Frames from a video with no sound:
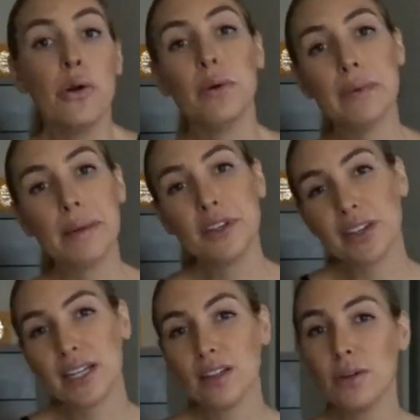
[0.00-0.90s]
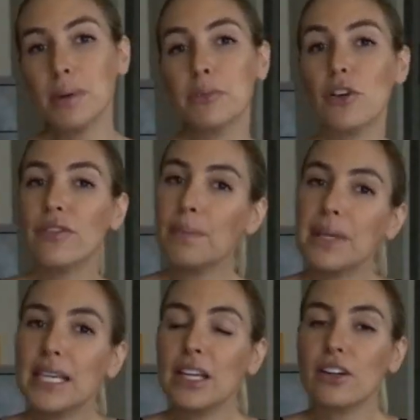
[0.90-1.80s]
Well, maybe you need a little bit more of a
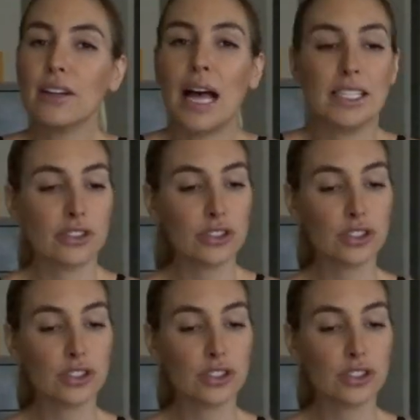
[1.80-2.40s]
beginner class.